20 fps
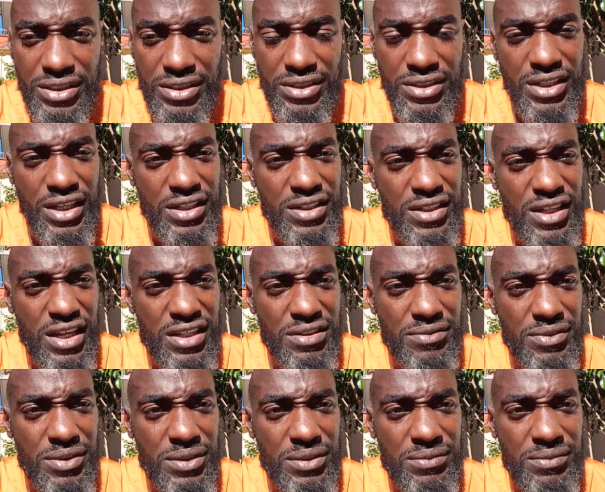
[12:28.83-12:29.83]

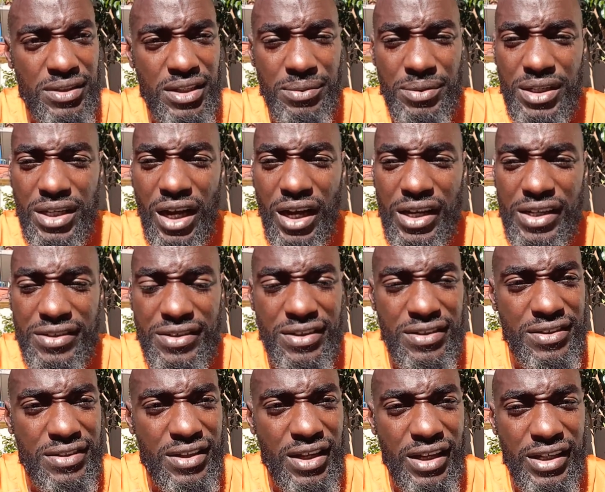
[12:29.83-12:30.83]
successful. There were guys
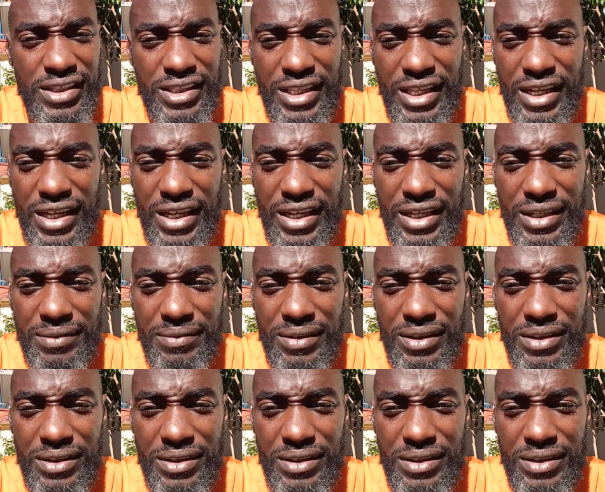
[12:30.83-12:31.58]
inside there.